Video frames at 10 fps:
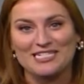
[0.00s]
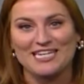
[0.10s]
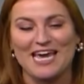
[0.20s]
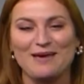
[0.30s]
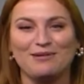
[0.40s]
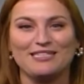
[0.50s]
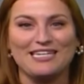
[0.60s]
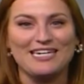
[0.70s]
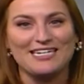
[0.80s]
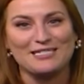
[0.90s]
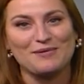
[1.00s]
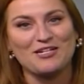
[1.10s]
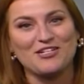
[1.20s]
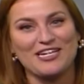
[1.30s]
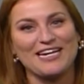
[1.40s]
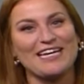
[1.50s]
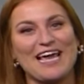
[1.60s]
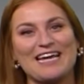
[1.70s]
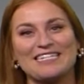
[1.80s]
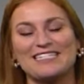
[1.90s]
Decatur, and Lincoln, especially
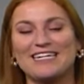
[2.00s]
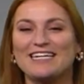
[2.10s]
88.